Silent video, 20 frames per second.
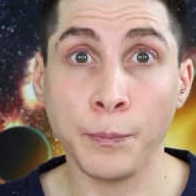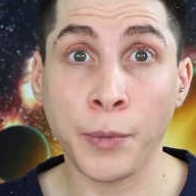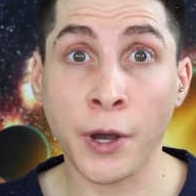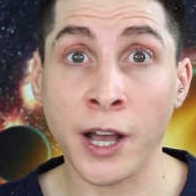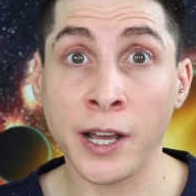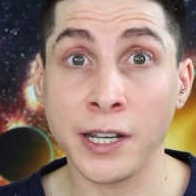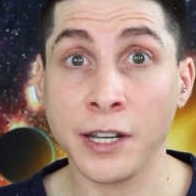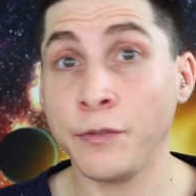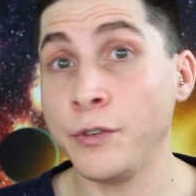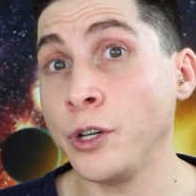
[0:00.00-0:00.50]

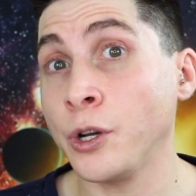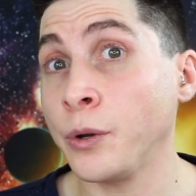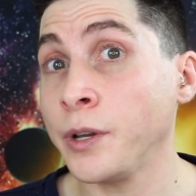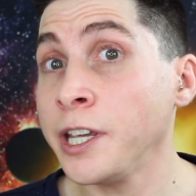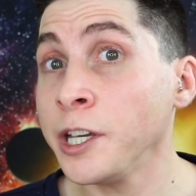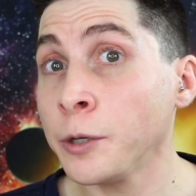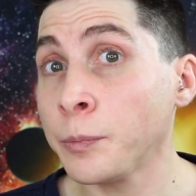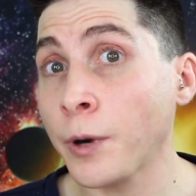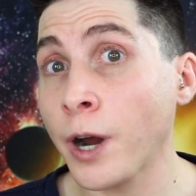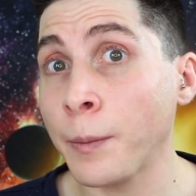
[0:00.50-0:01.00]
But if you don't
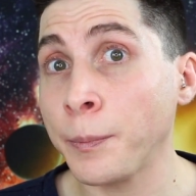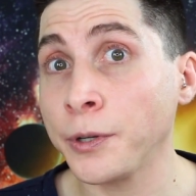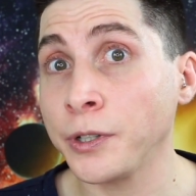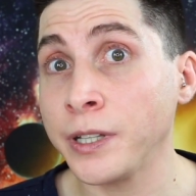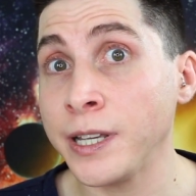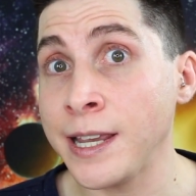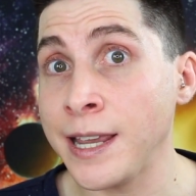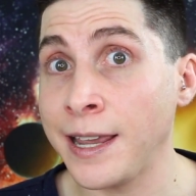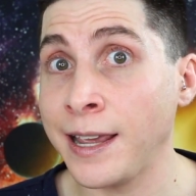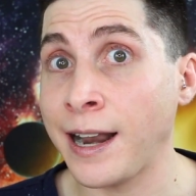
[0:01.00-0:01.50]
heal
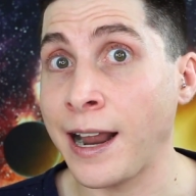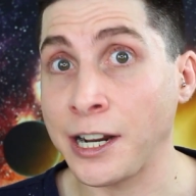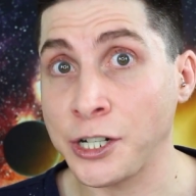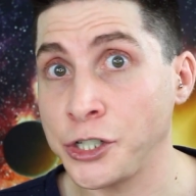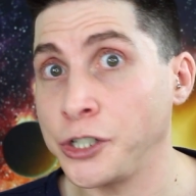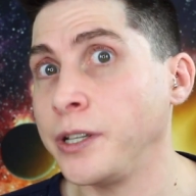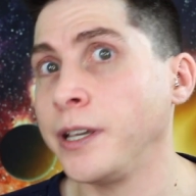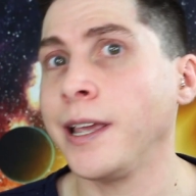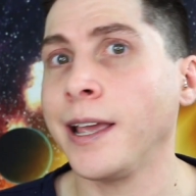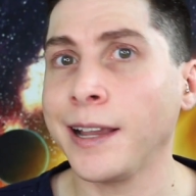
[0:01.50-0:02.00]
properly, it
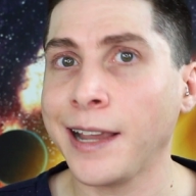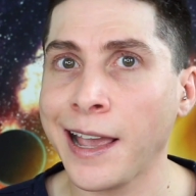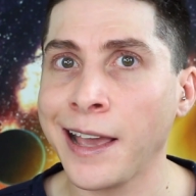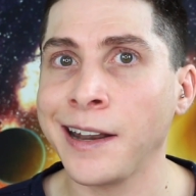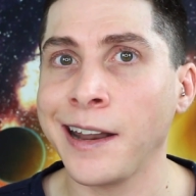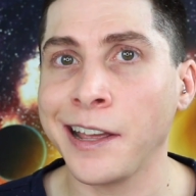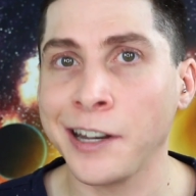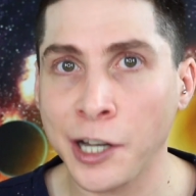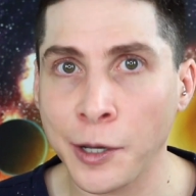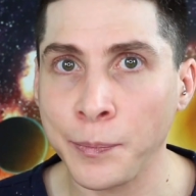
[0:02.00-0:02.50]
actually
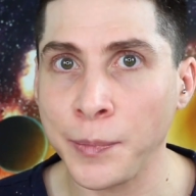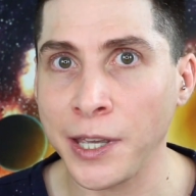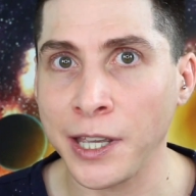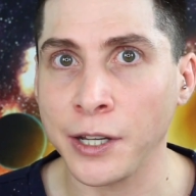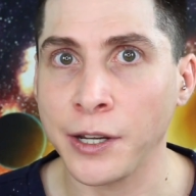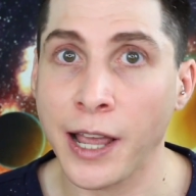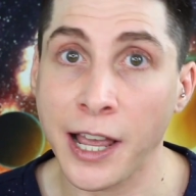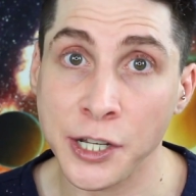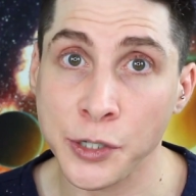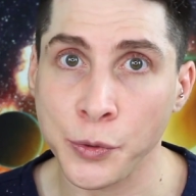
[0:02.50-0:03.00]
can end up
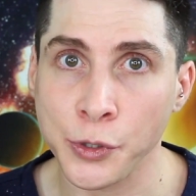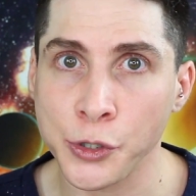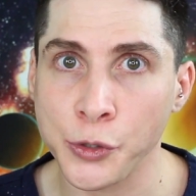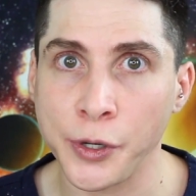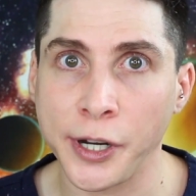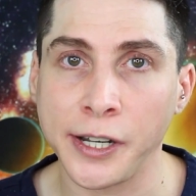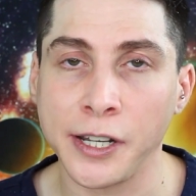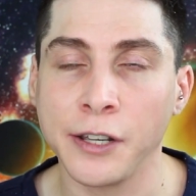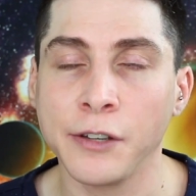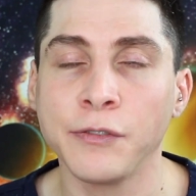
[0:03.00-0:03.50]
being as
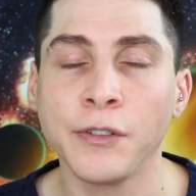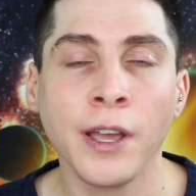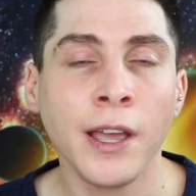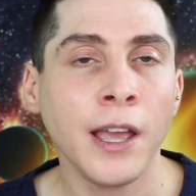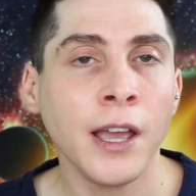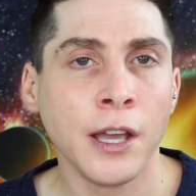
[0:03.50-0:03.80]
restrictive.